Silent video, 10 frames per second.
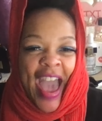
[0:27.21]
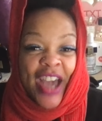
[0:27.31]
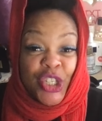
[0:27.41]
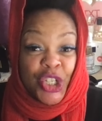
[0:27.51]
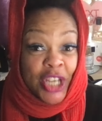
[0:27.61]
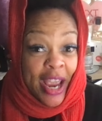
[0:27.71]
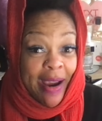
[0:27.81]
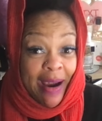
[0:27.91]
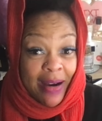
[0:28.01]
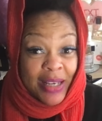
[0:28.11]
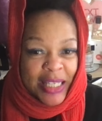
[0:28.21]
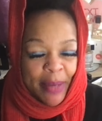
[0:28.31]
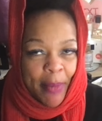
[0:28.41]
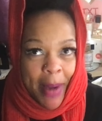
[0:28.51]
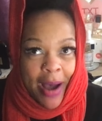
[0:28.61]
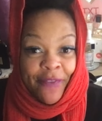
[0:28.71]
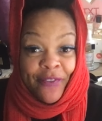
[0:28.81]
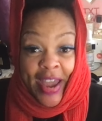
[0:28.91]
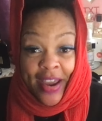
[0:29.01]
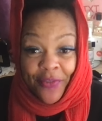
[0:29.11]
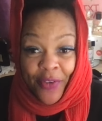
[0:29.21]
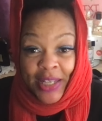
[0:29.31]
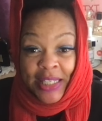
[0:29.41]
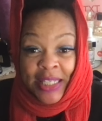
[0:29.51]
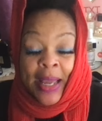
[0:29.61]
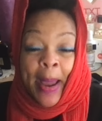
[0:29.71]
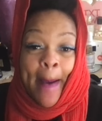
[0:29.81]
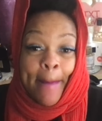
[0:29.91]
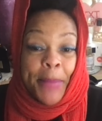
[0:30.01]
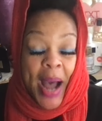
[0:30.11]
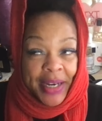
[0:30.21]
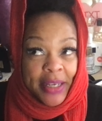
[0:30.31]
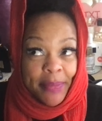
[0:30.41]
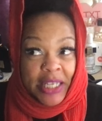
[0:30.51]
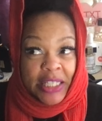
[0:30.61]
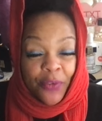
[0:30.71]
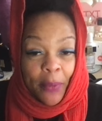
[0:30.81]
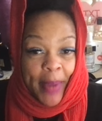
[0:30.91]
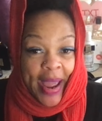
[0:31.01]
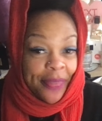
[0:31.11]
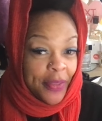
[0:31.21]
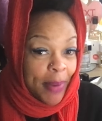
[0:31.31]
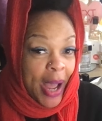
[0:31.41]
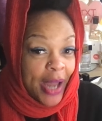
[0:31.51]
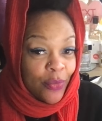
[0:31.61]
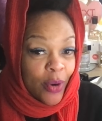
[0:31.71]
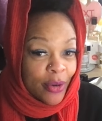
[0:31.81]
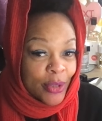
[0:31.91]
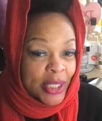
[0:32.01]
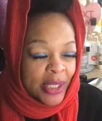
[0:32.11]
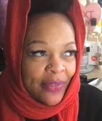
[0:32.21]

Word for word: and share some of my favorites body mist from Bath and Body Works.